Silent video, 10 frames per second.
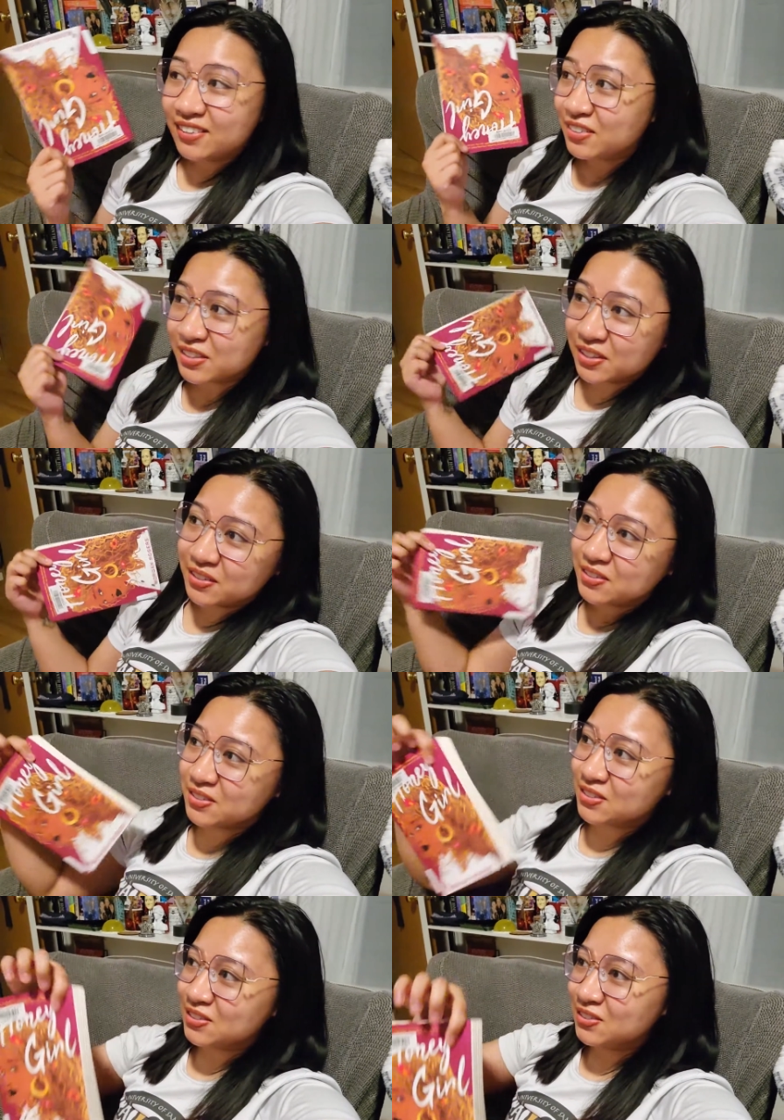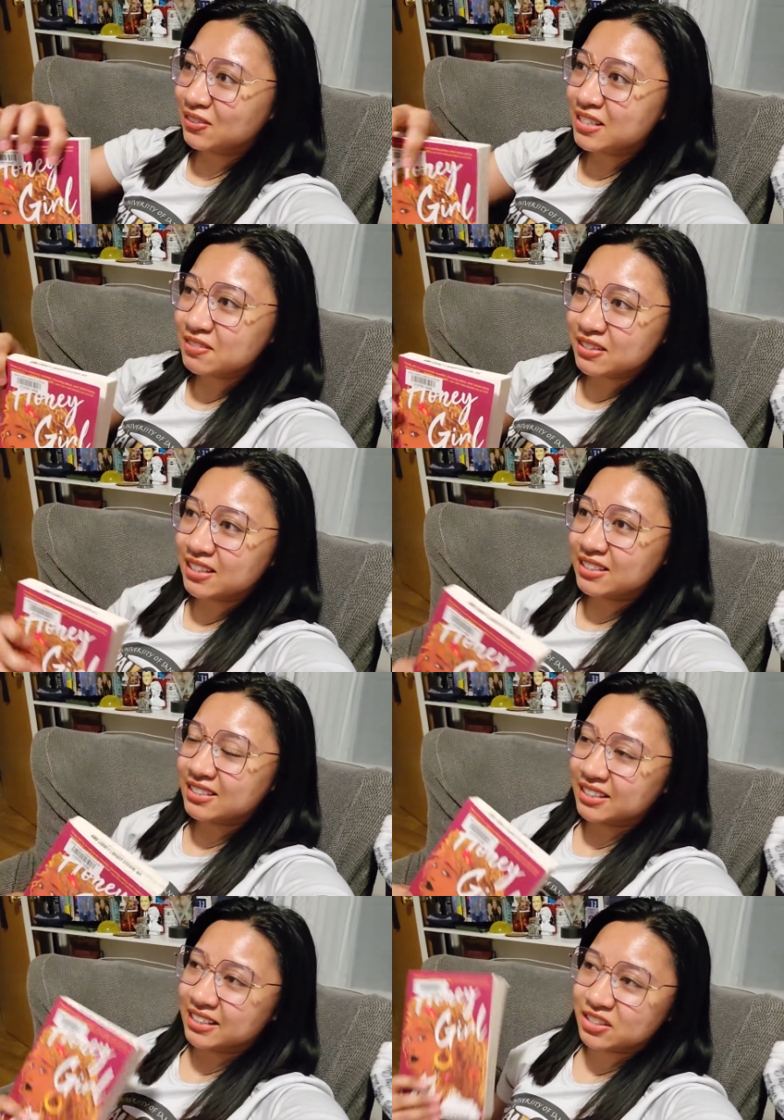you know she goes to las
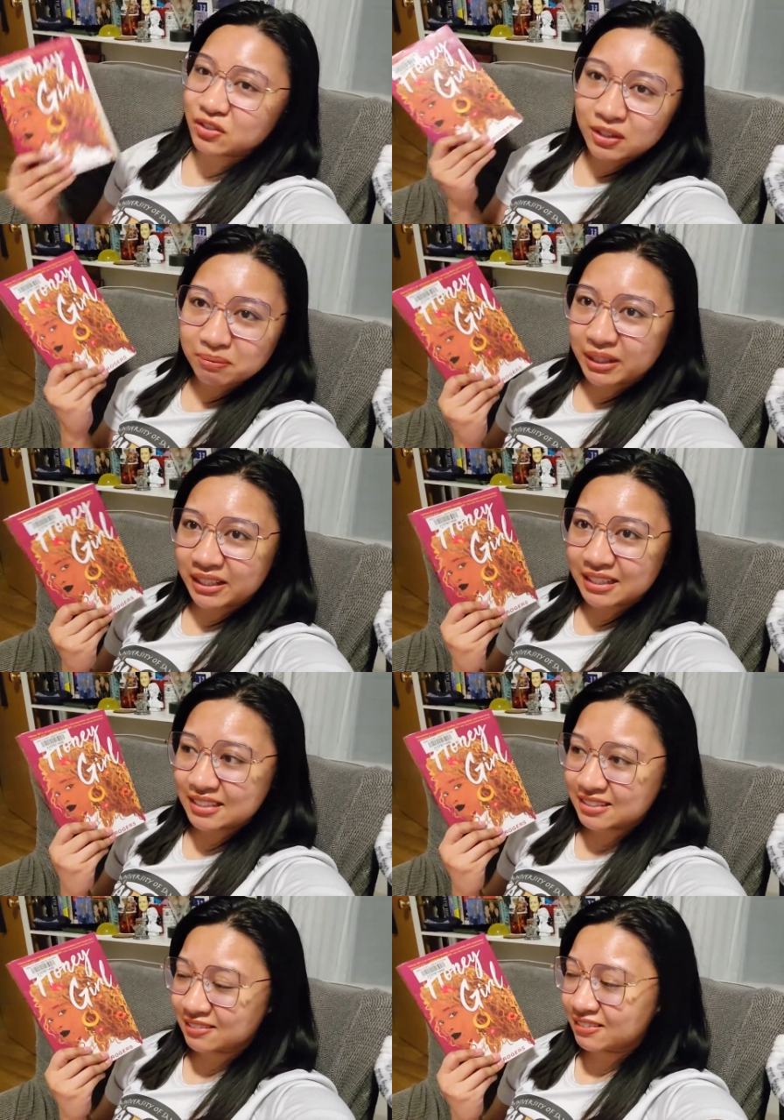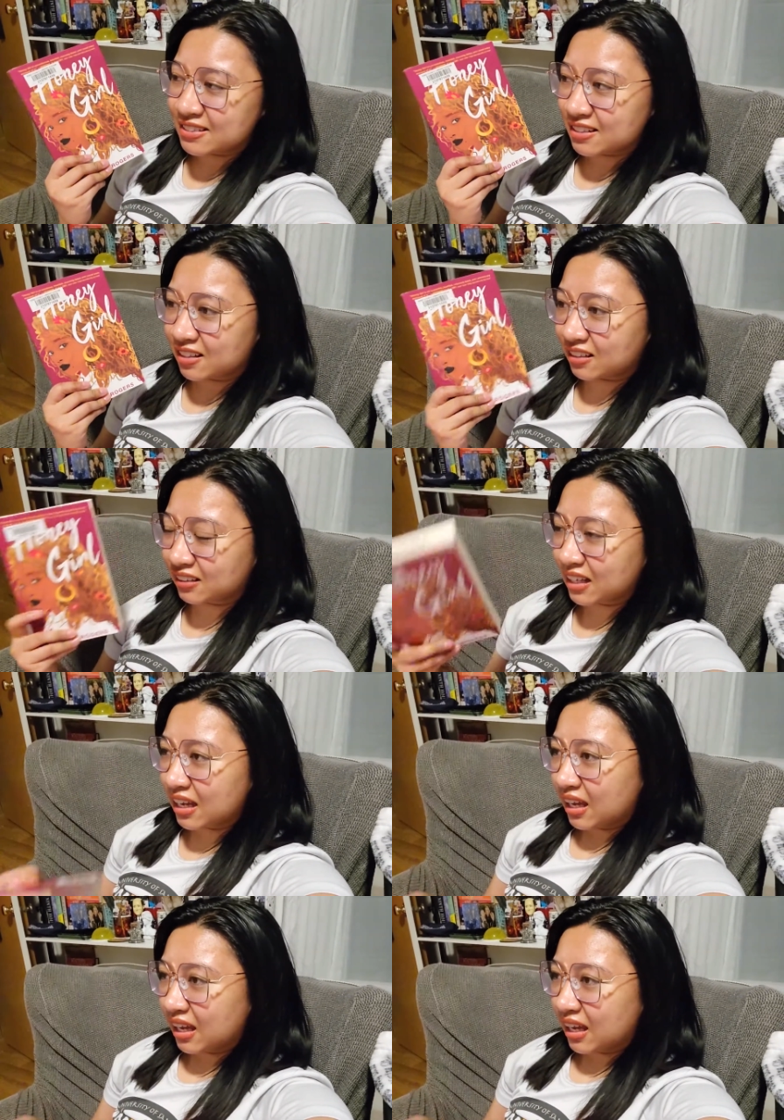vegas and gets married to this girl